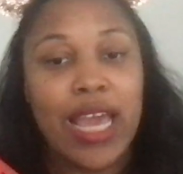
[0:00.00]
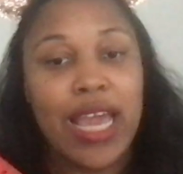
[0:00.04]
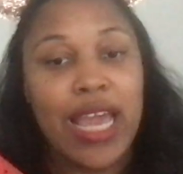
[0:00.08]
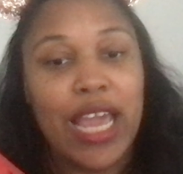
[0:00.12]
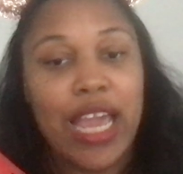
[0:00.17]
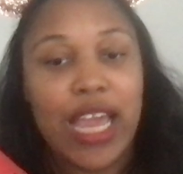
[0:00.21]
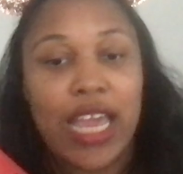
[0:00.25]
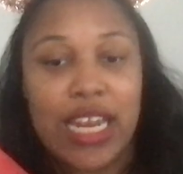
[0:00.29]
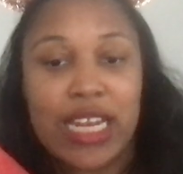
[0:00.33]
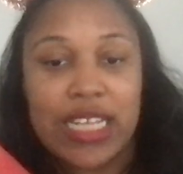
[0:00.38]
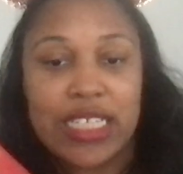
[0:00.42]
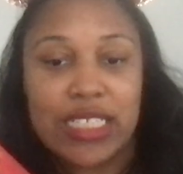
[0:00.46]

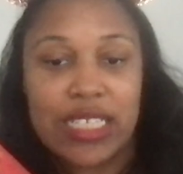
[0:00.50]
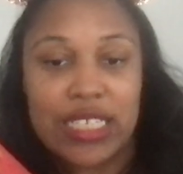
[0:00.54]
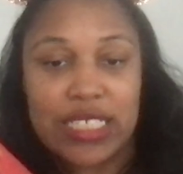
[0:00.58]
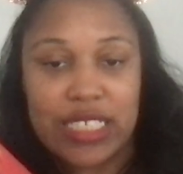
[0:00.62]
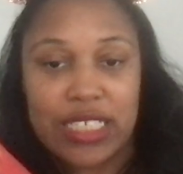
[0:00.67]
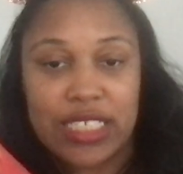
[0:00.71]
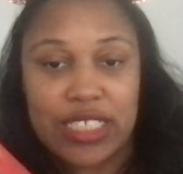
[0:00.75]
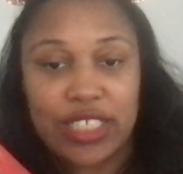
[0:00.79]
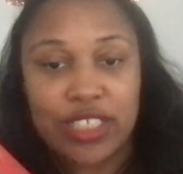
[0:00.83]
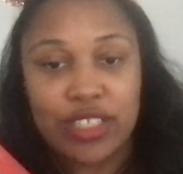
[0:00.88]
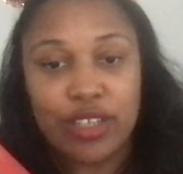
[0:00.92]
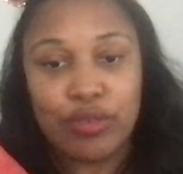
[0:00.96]
Hen is
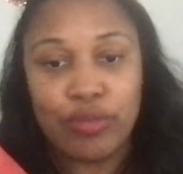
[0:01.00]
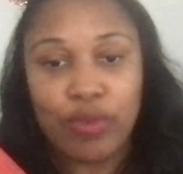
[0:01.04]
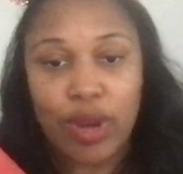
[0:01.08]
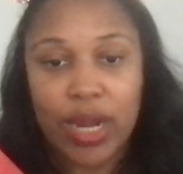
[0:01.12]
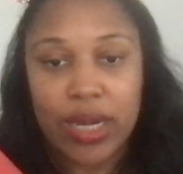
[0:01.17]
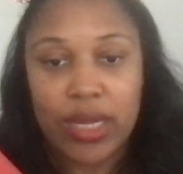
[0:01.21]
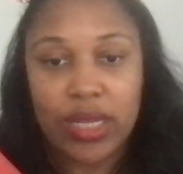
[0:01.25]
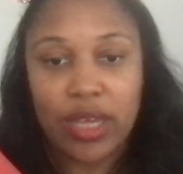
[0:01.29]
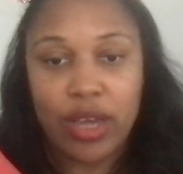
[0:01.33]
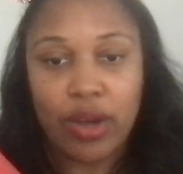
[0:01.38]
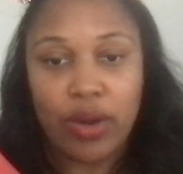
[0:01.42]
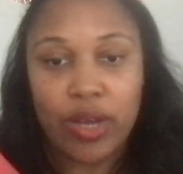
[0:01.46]
listening to the
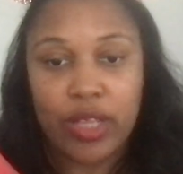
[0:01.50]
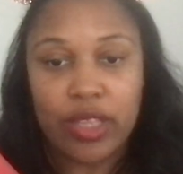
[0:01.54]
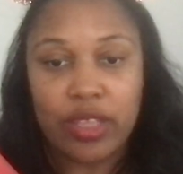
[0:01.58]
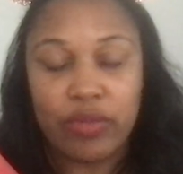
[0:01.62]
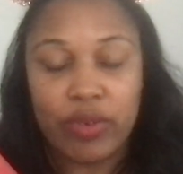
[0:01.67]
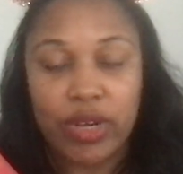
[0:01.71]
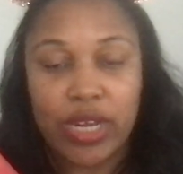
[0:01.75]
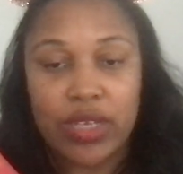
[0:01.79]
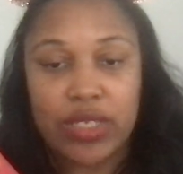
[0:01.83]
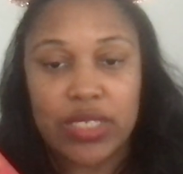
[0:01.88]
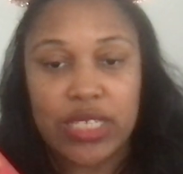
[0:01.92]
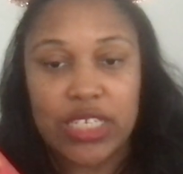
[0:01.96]
radio, and the
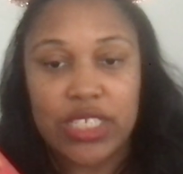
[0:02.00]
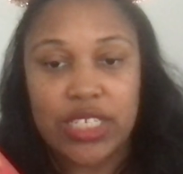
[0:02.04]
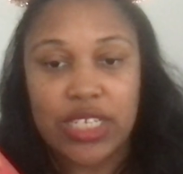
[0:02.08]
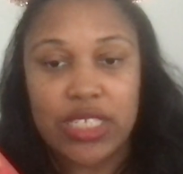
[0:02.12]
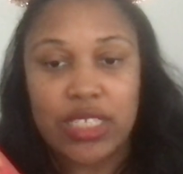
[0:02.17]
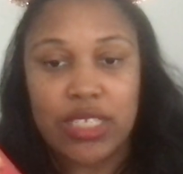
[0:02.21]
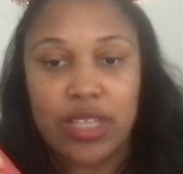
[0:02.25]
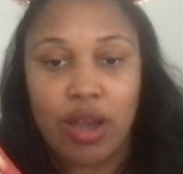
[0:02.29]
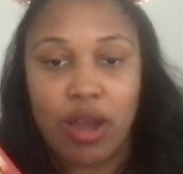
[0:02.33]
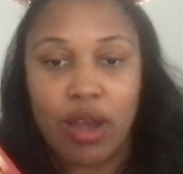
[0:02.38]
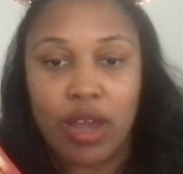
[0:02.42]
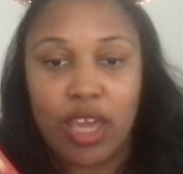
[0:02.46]
radio station
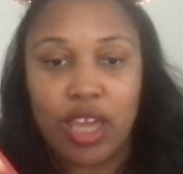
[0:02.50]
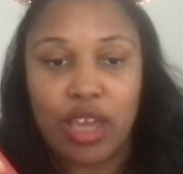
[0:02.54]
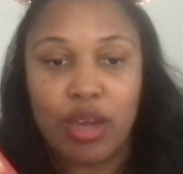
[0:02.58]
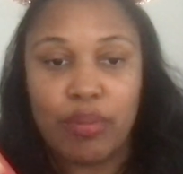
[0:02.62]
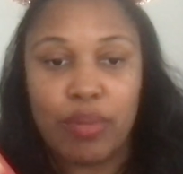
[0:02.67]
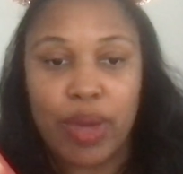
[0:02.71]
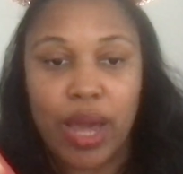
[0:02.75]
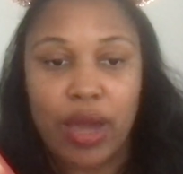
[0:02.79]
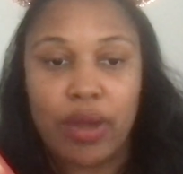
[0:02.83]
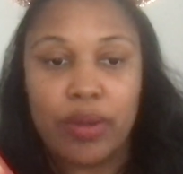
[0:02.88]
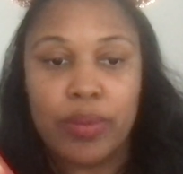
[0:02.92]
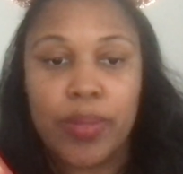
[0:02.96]
is talking
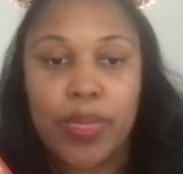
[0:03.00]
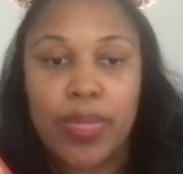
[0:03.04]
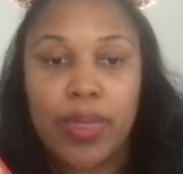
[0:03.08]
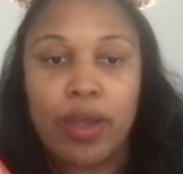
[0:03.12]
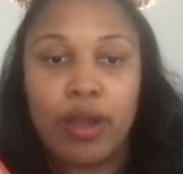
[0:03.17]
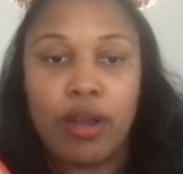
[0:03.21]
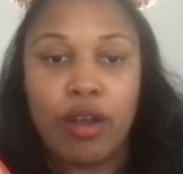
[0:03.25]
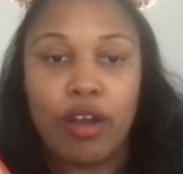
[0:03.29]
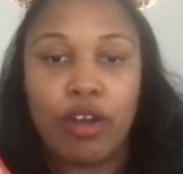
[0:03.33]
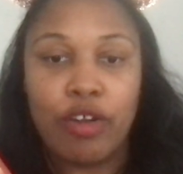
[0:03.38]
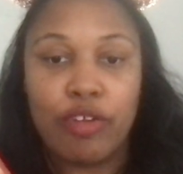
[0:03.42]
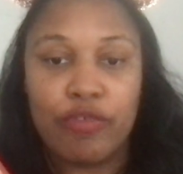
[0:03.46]
about
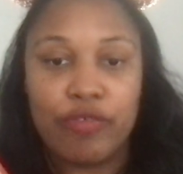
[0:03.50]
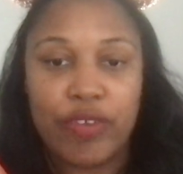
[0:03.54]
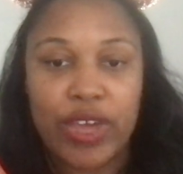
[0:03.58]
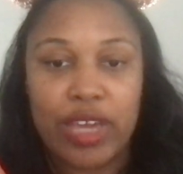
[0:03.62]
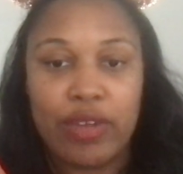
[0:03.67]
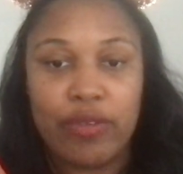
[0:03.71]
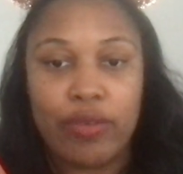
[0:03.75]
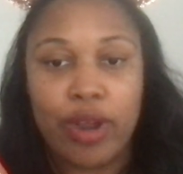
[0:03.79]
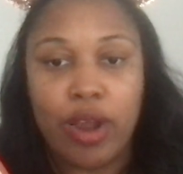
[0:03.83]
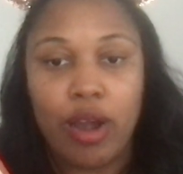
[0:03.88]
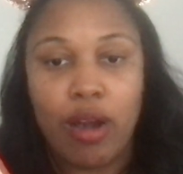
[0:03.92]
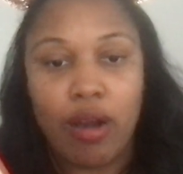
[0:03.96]
her
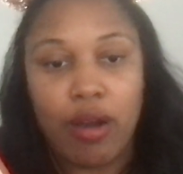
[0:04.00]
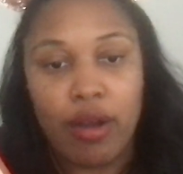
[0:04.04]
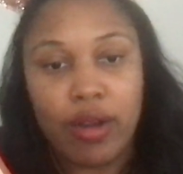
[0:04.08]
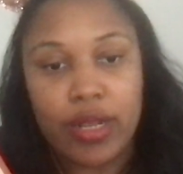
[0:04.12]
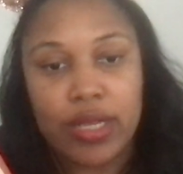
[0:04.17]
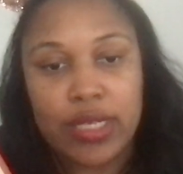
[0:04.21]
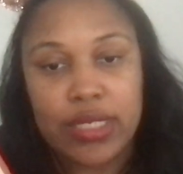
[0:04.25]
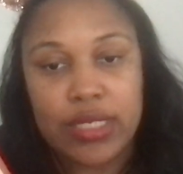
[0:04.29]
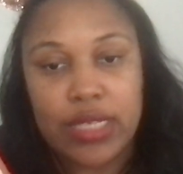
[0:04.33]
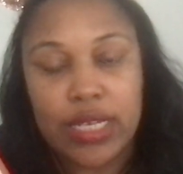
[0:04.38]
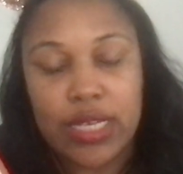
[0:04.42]
favorite artist.